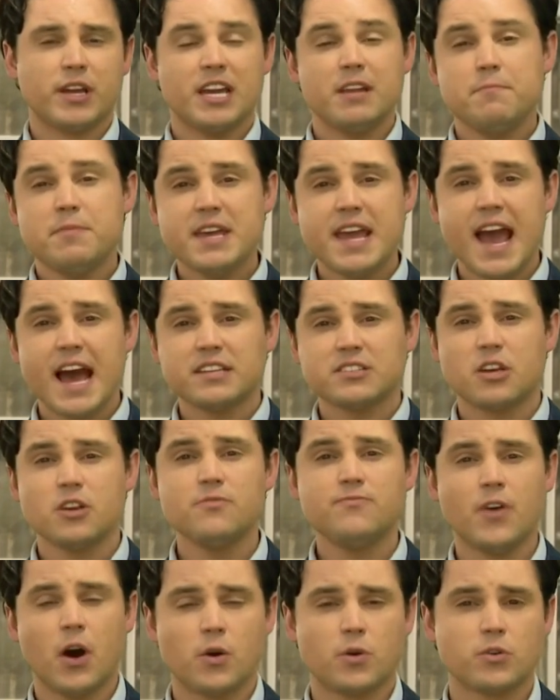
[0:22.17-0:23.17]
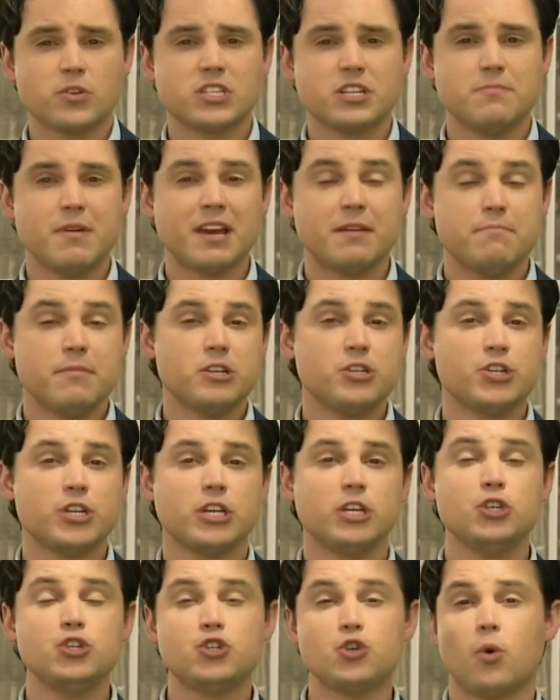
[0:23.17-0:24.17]
it'd be asking voters to make
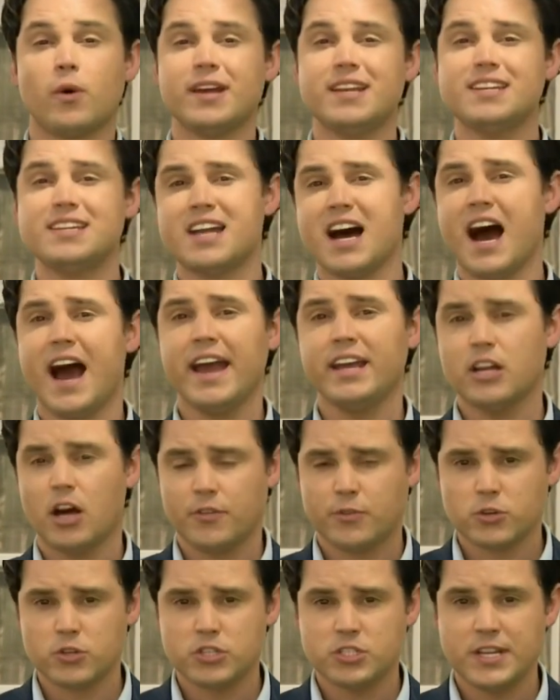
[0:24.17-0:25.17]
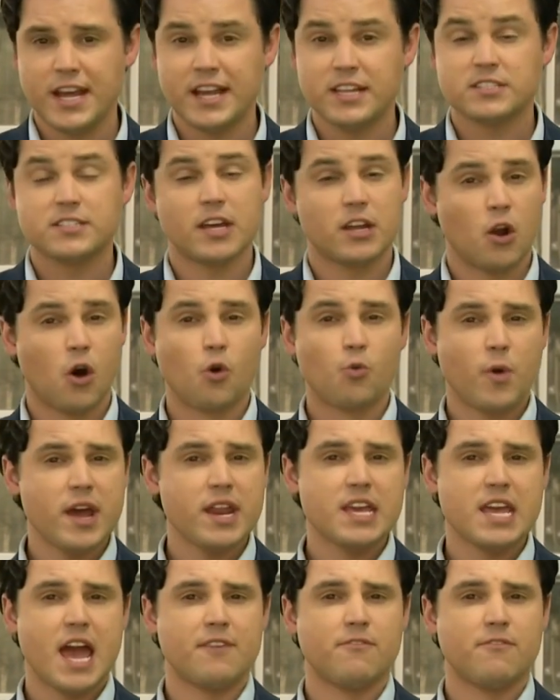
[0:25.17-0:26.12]
Michigan join nine other states that already